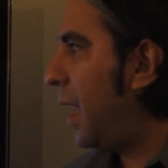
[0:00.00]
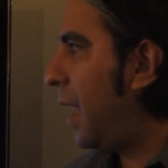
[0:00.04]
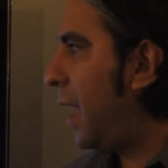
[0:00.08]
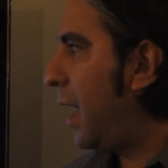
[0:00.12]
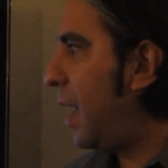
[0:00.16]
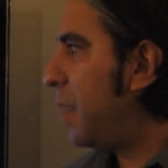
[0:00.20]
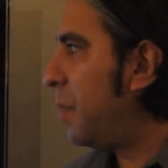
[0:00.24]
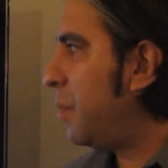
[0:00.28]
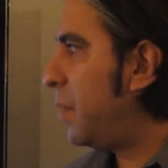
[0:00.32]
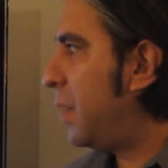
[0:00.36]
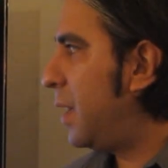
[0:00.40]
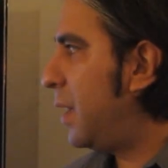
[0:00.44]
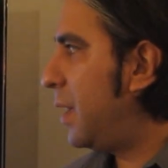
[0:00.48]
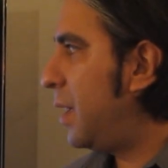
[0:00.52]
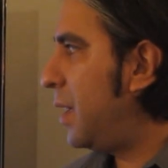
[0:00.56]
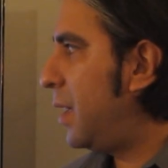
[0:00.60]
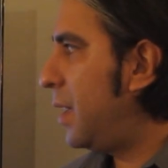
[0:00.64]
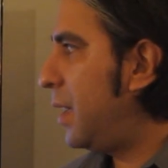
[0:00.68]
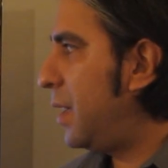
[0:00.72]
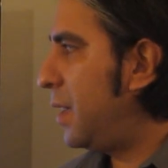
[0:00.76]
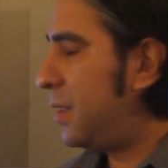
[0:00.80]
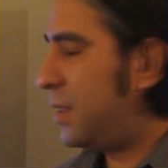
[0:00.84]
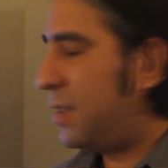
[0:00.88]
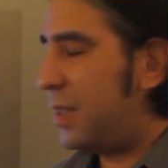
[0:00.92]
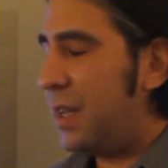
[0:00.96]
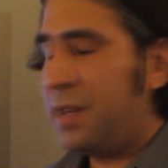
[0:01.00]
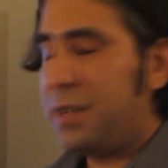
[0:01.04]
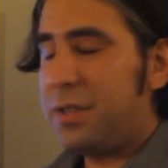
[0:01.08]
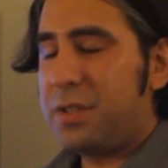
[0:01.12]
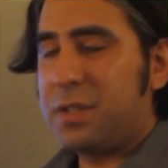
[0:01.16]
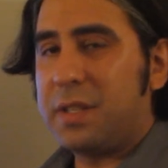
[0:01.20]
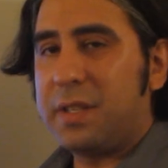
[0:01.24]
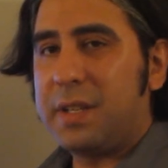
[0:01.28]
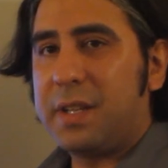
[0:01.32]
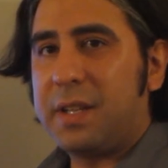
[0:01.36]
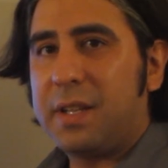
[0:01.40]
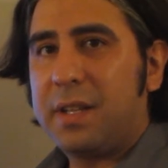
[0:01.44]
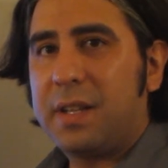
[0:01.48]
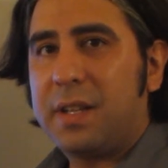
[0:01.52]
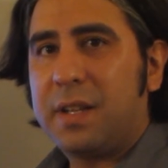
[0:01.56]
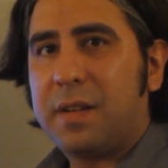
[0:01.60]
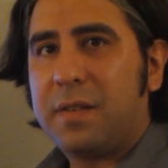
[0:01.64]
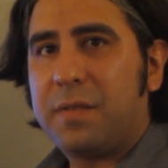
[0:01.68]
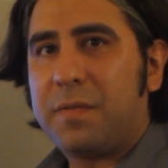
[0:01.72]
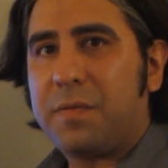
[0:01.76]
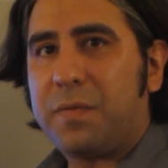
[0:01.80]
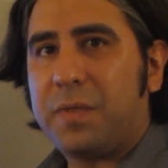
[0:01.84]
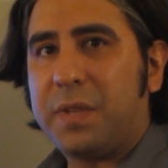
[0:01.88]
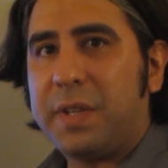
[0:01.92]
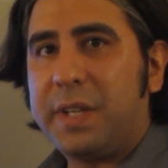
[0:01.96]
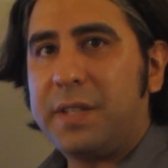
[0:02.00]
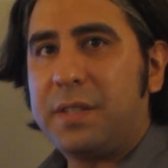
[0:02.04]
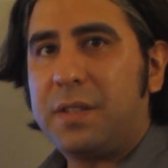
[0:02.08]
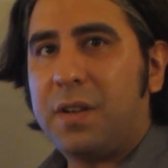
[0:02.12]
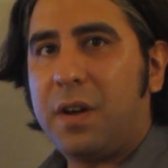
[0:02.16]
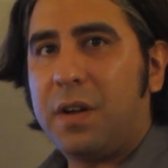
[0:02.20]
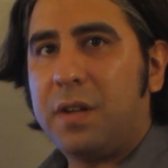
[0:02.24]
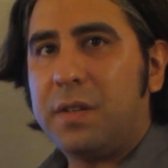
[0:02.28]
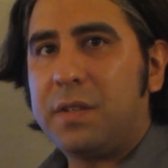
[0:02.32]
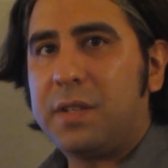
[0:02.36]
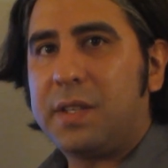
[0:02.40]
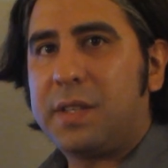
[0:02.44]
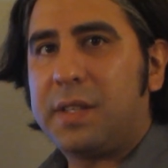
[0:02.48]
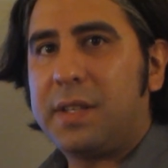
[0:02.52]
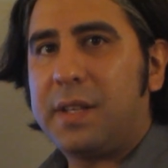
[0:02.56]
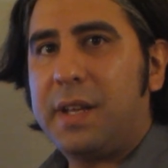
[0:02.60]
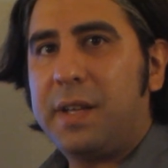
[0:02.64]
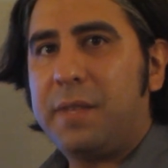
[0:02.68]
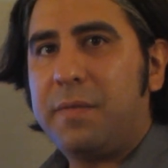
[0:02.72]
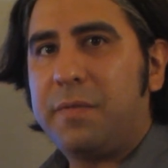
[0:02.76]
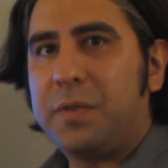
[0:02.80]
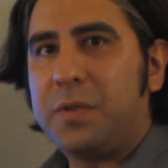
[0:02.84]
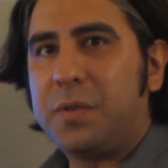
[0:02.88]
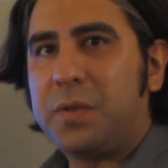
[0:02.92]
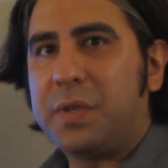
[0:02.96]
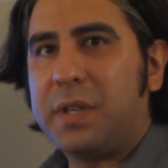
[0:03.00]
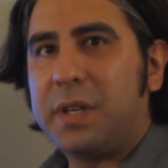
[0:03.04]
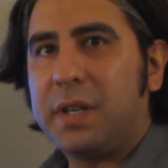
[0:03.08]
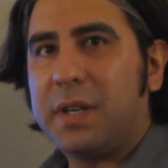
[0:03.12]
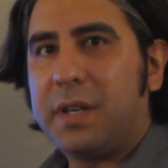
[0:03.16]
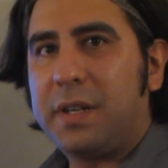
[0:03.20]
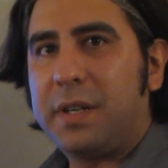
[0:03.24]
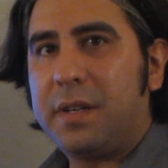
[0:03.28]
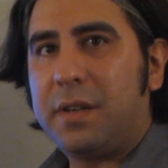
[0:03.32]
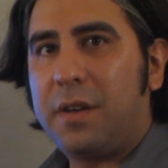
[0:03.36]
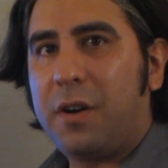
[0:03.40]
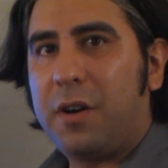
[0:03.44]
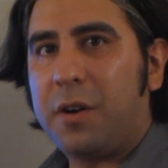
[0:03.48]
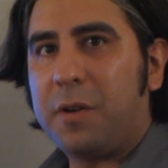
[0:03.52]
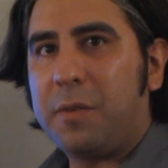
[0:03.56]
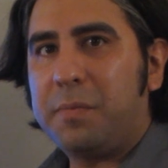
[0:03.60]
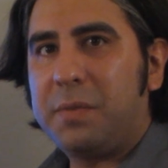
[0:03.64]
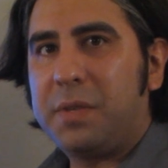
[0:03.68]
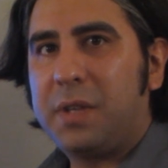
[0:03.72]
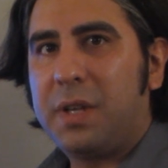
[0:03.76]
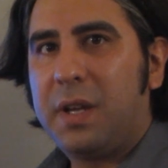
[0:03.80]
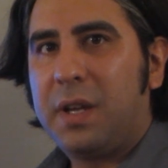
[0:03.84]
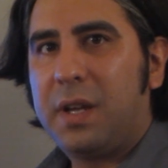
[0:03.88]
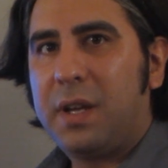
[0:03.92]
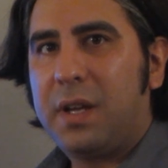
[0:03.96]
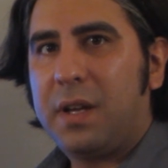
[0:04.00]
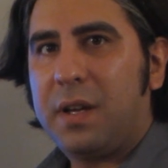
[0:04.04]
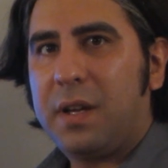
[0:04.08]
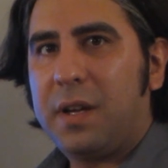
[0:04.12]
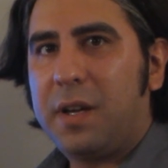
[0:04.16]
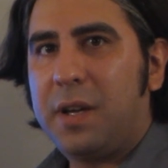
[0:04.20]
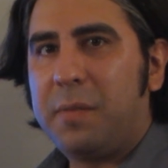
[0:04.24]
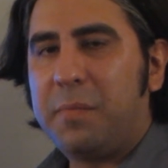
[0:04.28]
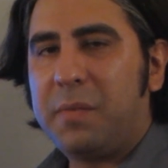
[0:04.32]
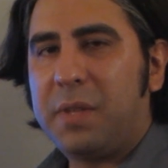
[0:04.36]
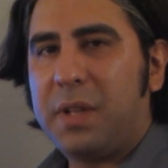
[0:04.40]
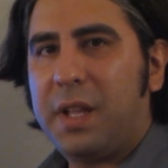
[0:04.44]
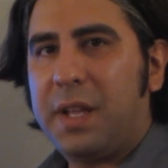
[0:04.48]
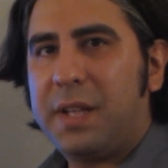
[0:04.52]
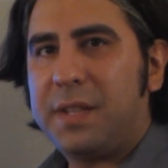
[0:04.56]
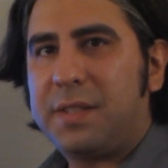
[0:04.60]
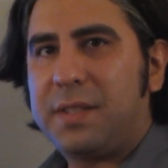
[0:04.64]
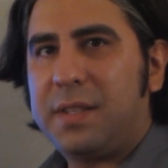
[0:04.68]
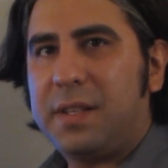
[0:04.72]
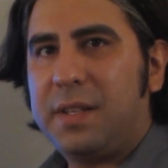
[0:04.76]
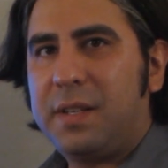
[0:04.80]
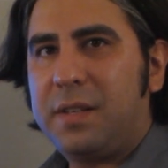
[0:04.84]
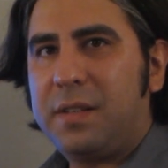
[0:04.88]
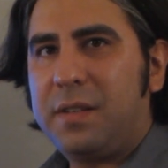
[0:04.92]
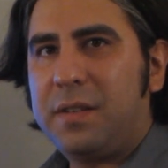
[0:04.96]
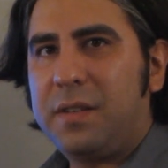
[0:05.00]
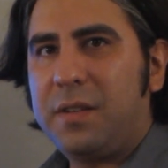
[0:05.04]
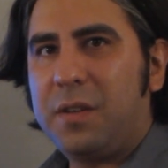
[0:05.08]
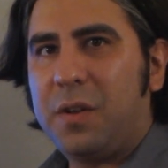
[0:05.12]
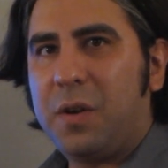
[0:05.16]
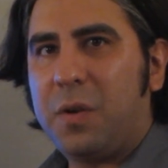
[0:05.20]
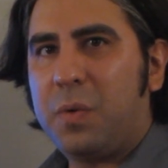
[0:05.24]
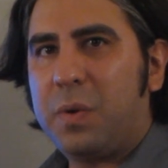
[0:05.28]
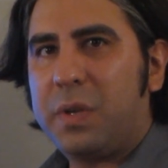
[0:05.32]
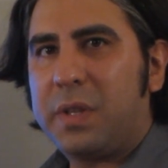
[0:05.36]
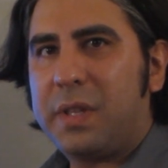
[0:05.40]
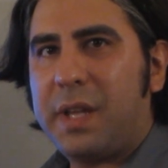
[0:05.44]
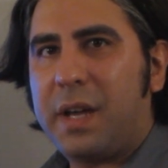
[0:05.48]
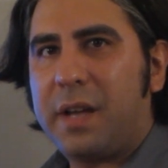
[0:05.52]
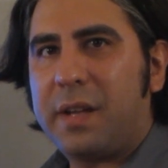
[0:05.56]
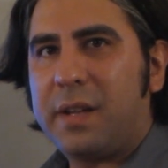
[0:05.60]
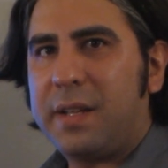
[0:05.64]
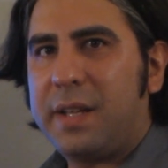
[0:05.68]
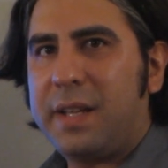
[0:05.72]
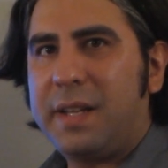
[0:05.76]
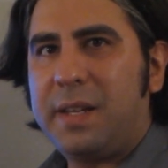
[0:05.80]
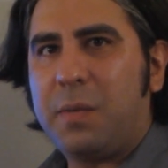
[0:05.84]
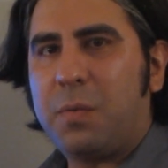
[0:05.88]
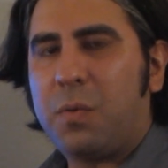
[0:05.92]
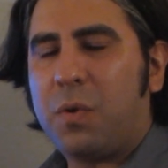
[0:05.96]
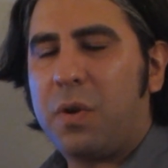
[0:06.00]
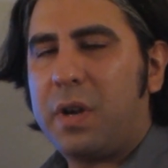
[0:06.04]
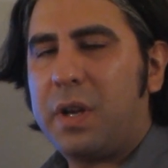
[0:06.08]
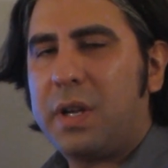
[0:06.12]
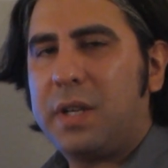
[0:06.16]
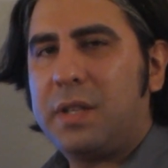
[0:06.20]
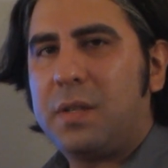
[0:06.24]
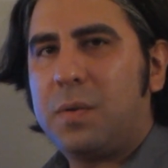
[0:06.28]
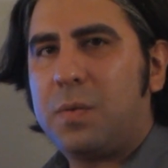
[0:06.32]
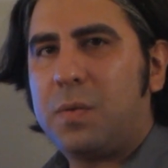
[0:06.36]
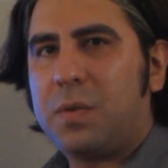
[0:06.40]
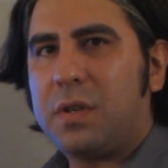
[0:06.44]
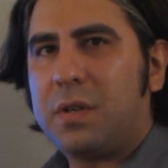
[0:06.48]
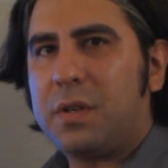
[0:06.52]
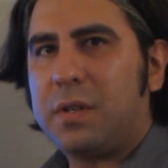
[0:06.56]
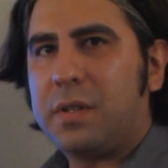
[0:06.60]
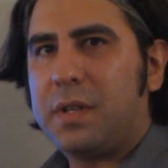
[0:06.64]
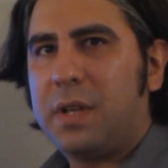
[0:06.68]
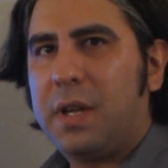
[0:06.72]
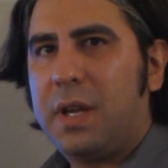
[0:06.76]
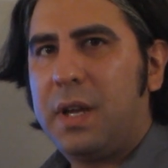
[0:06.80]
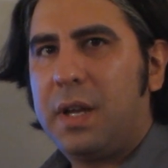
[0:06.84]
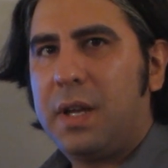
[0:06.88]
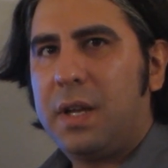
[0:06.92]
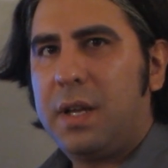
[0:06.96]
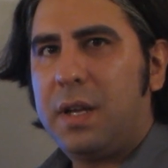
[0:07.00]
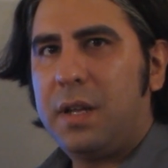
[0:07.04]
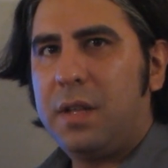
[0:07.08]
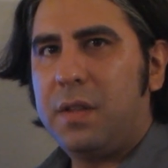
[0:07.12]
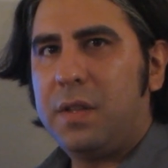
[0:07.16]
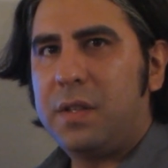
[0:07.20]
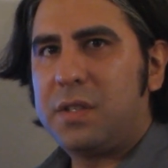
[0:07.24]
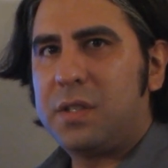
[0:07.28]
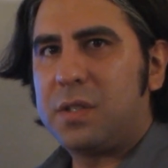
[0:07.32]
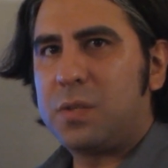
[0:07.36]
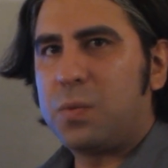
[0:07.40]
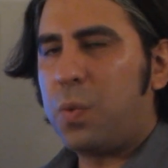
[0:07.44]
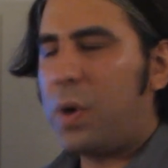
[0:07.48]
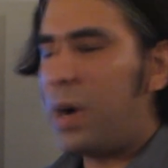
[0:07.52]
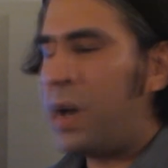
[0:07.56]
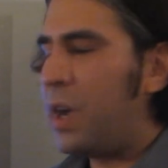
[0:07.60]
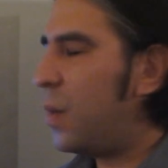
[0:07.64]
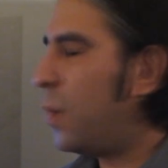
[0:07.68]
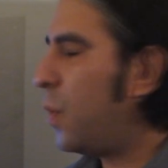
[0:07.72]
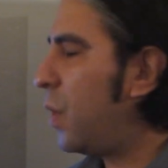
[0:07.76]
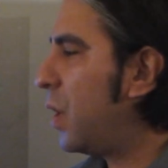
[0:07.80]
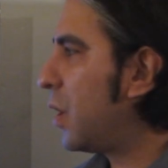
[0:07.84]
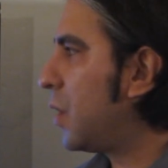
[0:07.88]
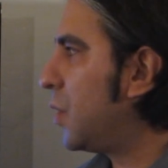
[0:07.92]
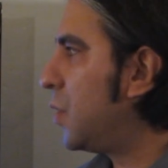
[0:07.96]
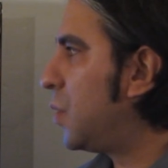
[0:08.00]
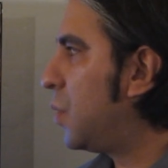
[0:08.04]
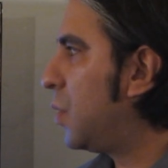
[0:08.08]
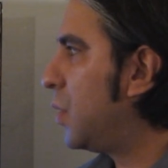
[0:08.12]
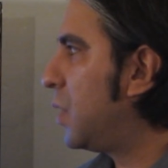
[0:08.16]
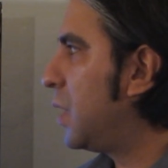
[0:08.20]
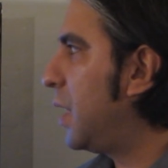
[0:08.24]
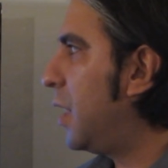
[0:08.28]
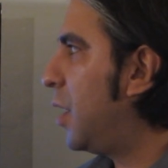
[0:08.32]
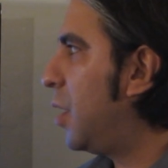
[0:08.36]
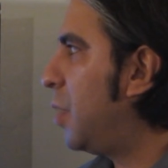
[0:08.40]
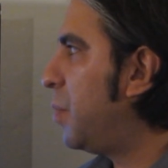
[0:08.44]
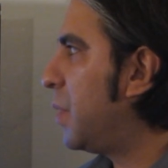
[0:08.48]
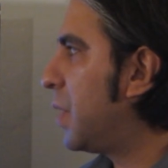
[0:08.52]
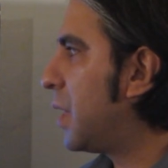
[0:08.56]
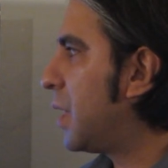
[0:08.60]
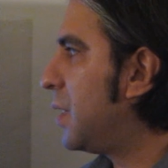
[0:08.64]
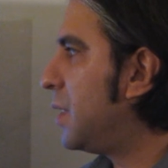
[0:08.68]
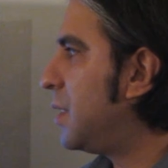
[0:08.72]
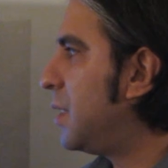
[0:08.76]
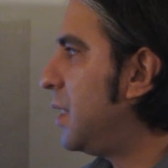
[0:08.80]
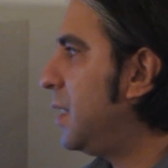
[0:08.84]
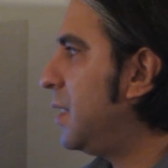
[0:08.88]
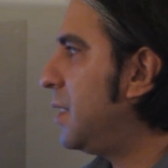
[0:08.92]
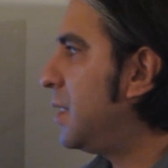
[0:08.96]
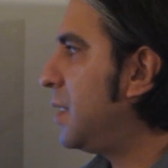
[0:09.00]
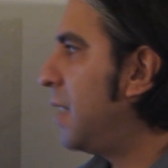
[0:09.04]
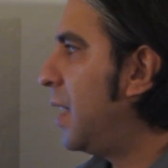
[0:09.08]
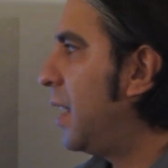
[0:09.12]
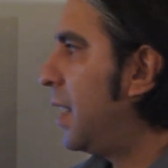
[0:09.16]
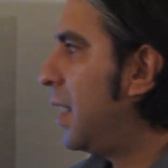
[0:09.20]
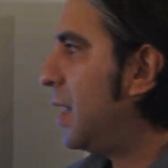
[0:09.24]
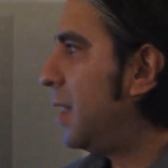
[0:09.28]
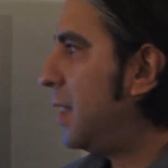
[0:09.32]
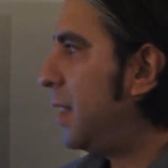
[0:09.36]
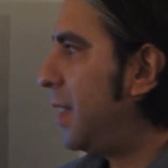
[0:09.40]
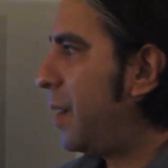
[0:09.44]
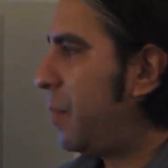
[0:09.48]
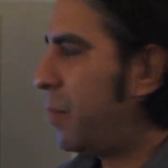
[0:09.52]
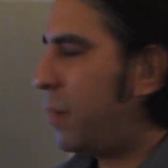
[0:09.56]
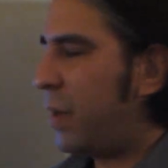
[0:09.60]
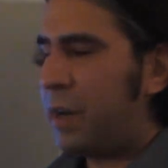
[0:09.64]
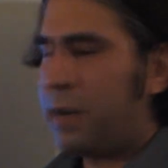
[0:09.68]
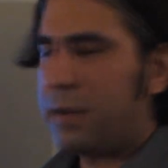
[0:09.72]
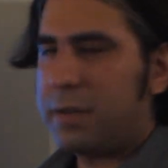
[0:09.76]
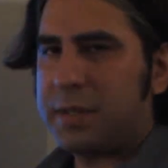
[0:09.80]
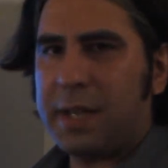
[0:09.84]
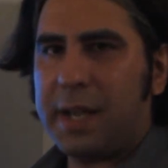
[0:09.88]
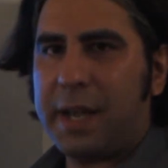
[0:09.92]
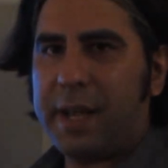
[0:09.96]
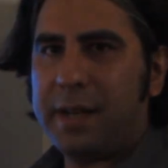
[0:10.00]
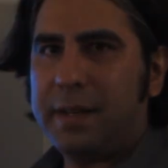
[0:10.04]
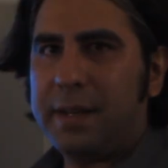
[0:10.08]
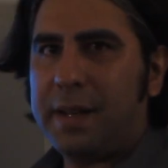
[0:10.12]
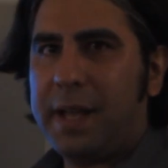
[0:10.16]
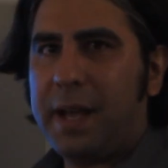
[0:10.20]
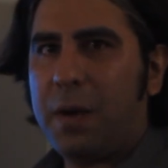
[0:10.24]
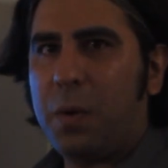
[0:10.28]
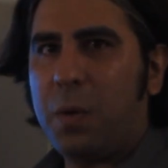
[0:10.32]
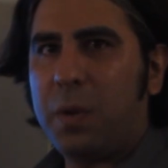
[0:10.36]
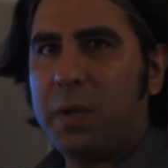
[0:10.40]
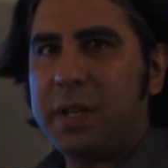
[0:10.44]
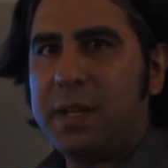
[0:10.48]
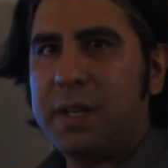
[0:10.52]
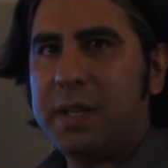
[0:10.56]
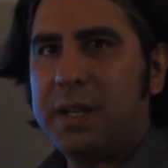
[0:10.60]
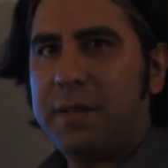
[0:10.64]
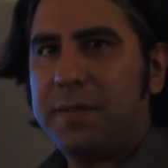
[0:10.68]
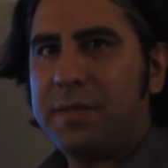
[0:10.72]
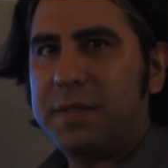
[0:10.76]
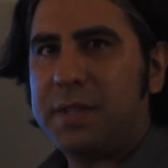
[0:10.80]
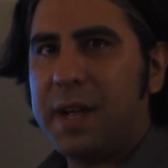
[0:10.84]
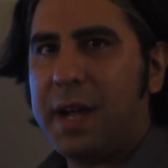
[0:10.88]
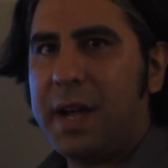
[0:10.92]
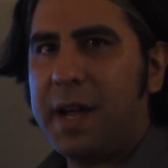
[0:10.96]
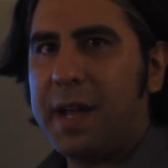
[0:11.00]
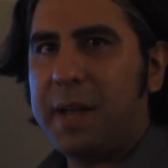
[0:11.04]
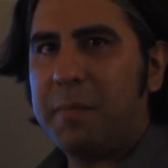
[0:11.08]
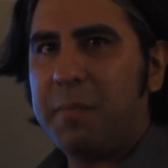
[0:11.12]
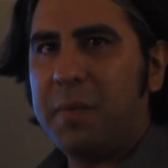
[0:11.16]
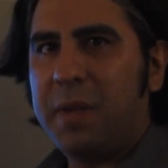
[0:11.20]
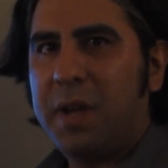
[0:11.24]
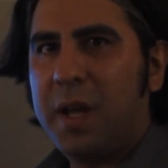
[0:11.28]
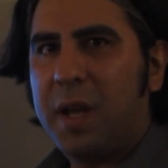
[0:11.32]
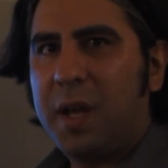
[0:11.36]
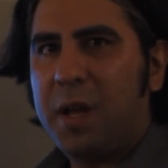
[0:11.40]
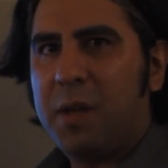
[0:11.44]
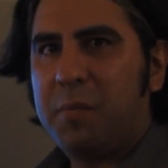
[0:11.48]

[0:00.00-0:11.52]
and essentially fling Daltons at the infantry unharmed, unmolested, without any worry in the world. And this is why you want to control the air, because these Liberators had not only enough time